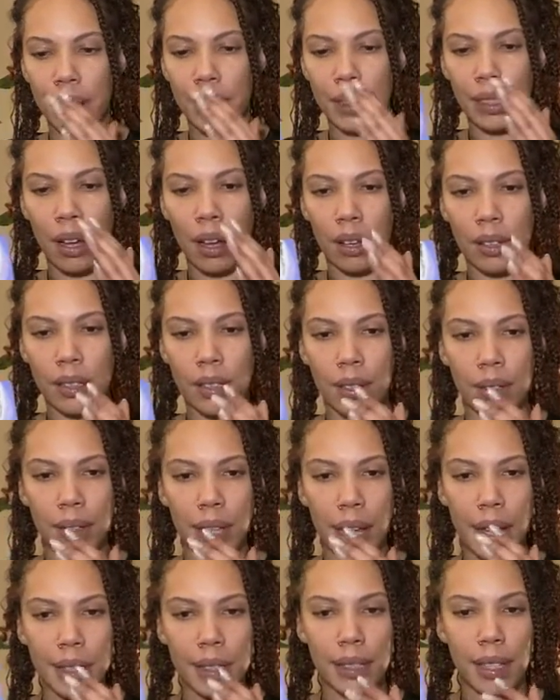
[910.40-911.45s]
also
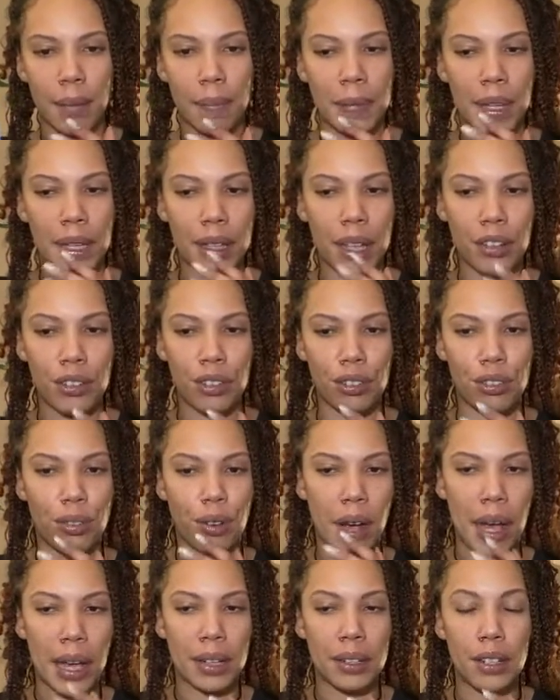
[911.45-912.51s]
like something that you're
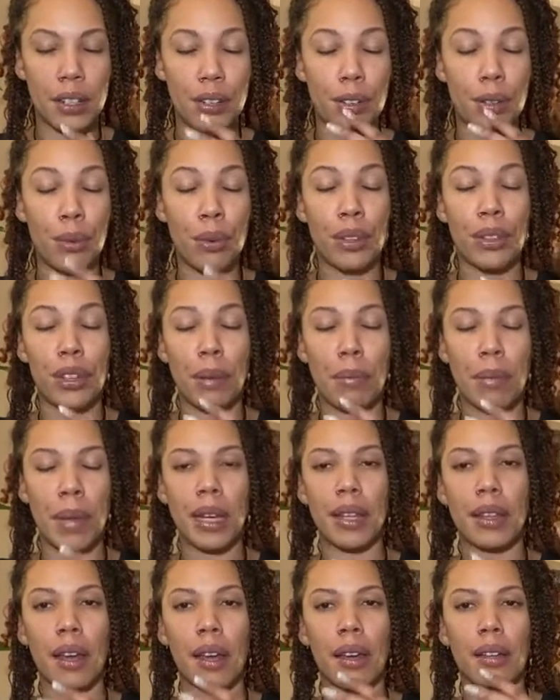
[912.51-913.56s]
trying to do with your money
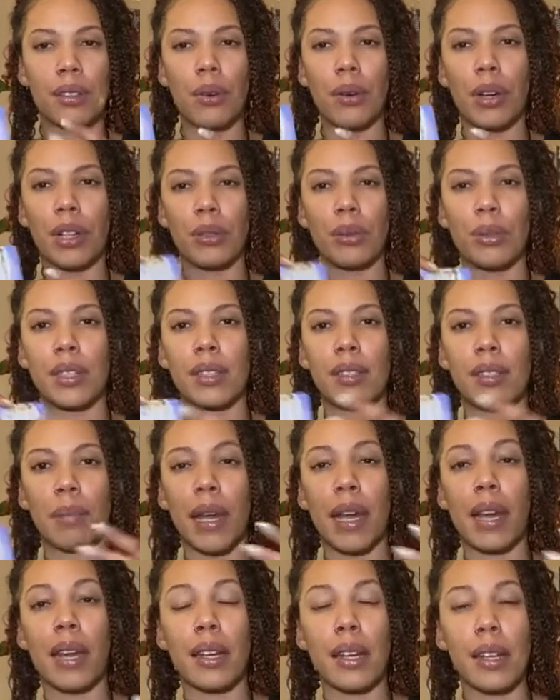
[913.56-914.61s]
that is going to
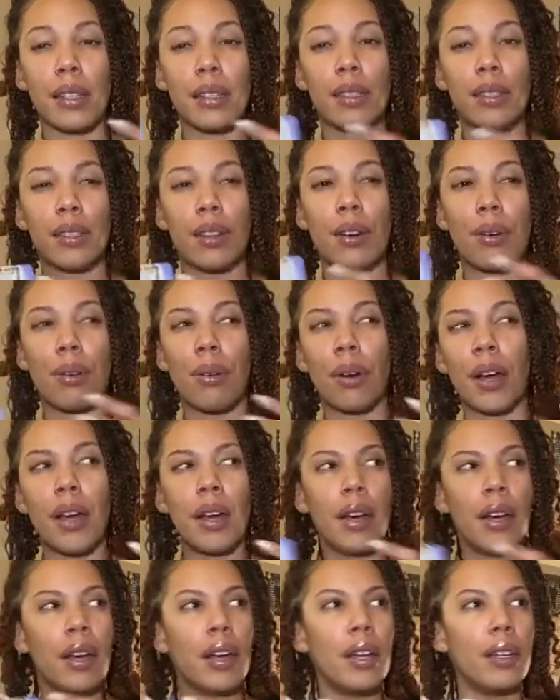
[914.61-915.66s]
expand it. So
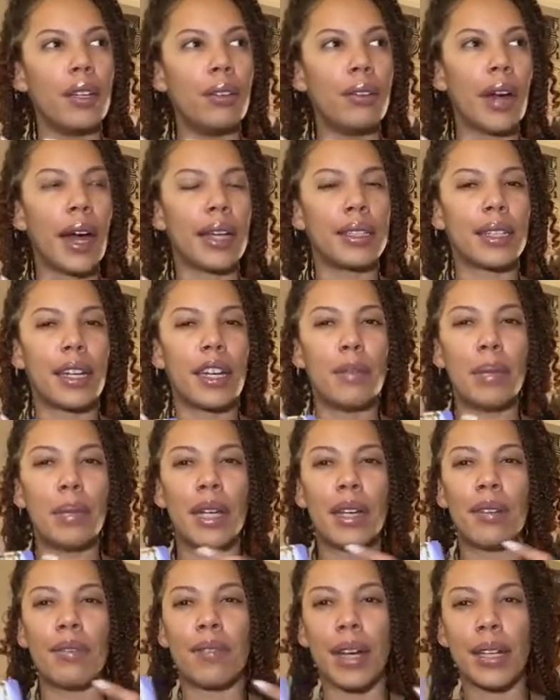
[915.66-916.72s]
you guys could be
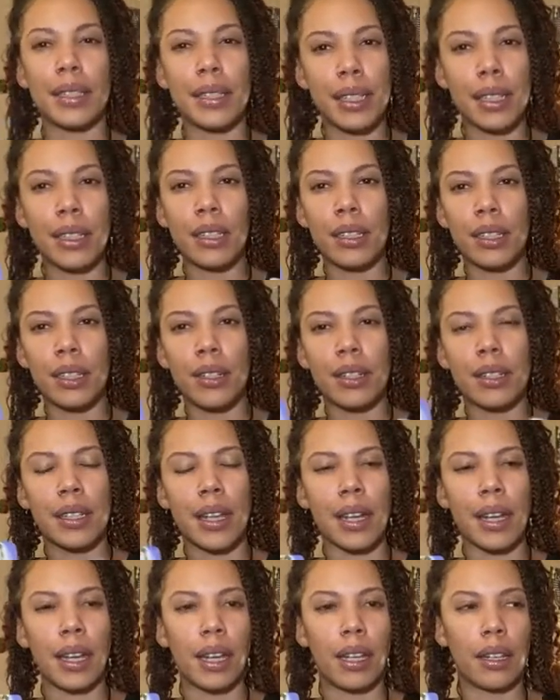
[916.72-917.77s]
investing this year or
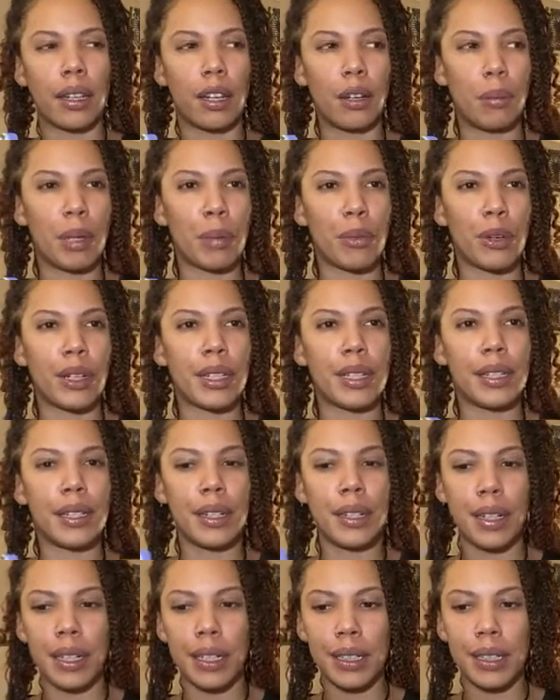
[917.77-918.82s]
taking it a little bit more
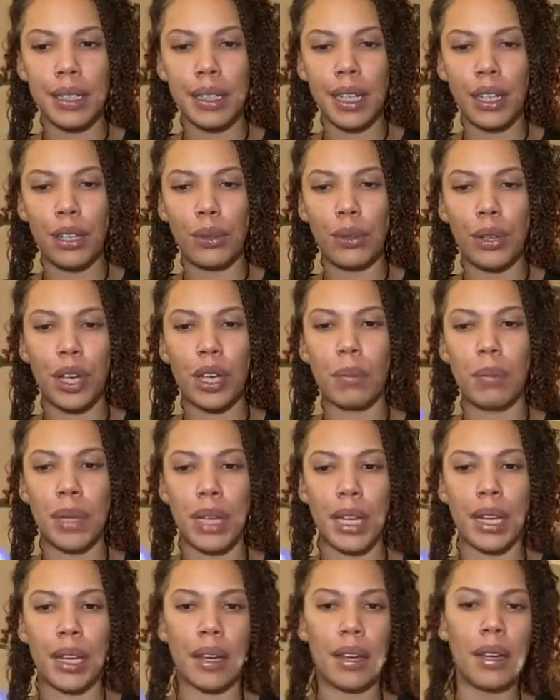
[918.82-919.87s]
seriously. You could
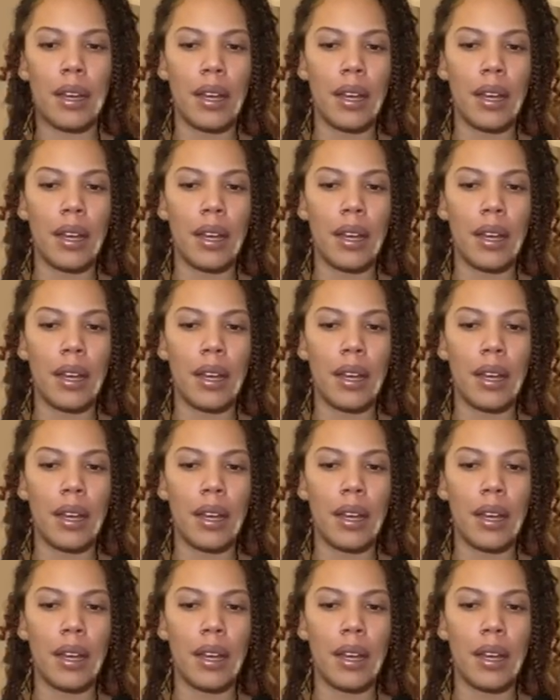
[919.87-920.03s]
be